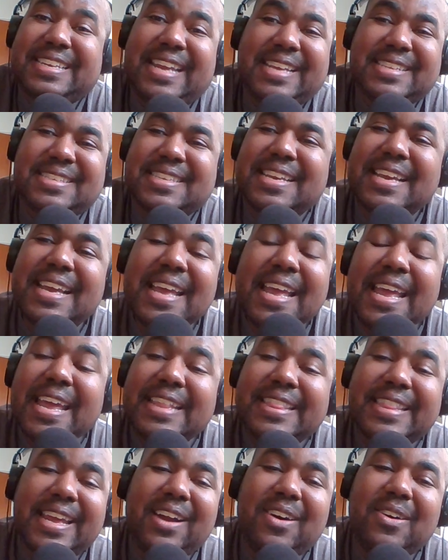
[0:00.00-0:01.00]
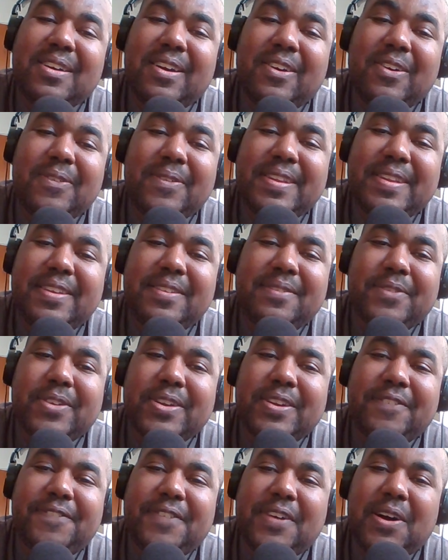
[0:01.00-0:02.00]
That's they don't go really
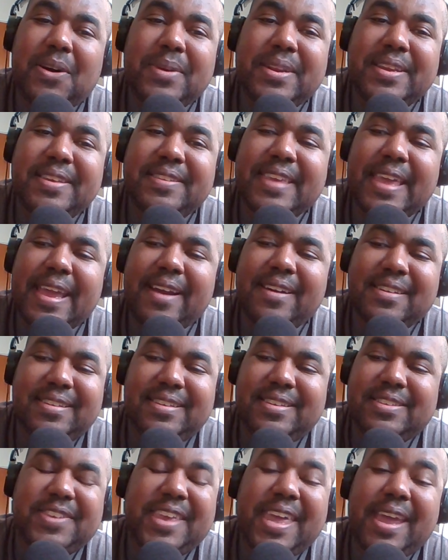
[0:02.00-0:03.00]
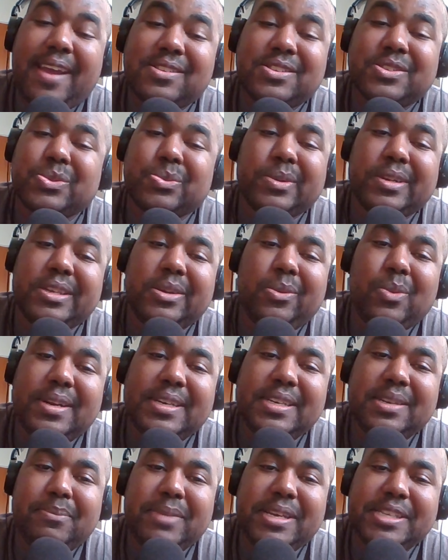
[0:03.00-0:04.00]
really far with his character. His character's really
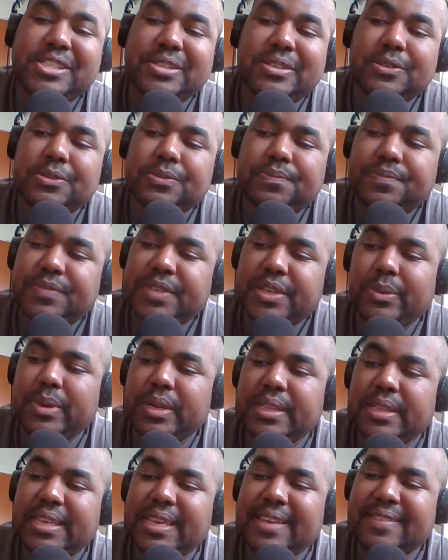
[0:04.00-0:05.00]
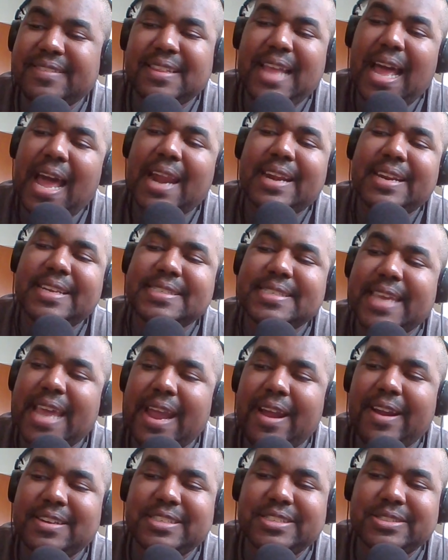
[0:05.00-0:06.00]
one dimensional. It really is. A lot of these
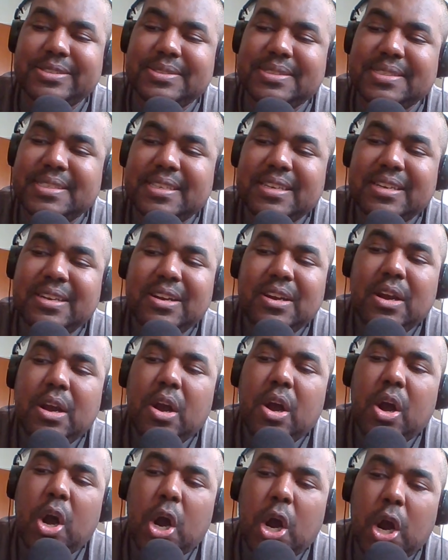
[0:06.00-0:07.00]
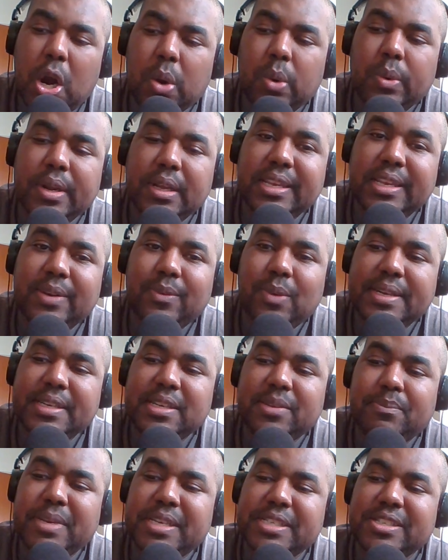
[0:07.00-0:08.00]
characters are really one
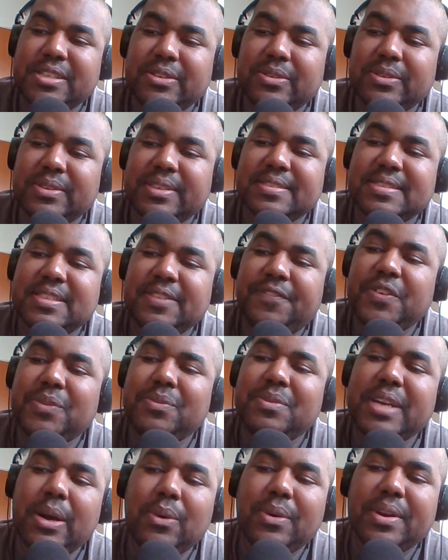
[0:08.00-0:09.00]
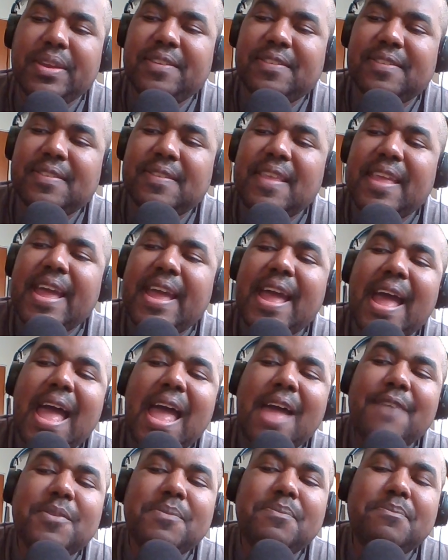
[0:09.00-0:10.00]
dimensional. Because if you noticed,
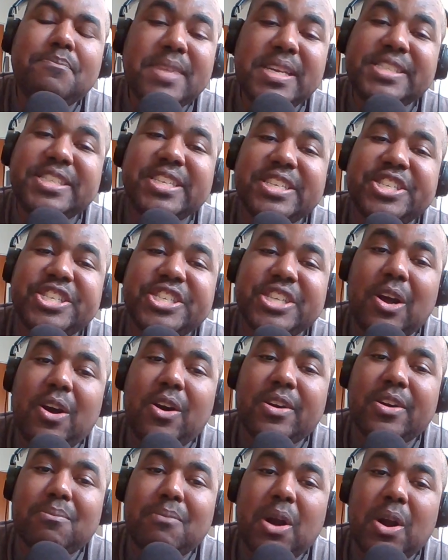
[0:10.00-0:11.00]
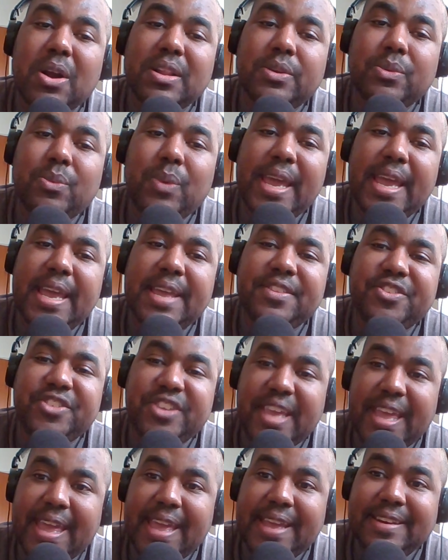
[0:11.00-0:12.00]
I haven't mentioned Shawn or Marlon Wayans
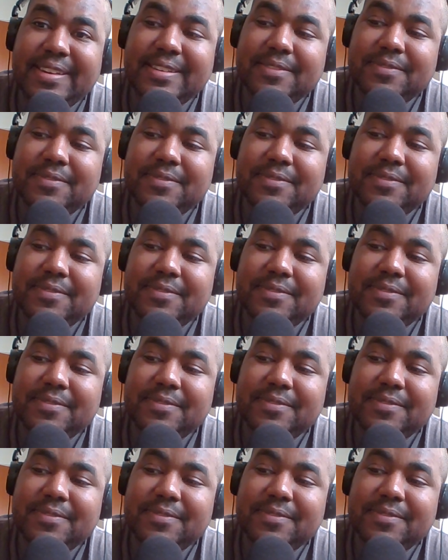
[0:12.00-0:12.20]
yet.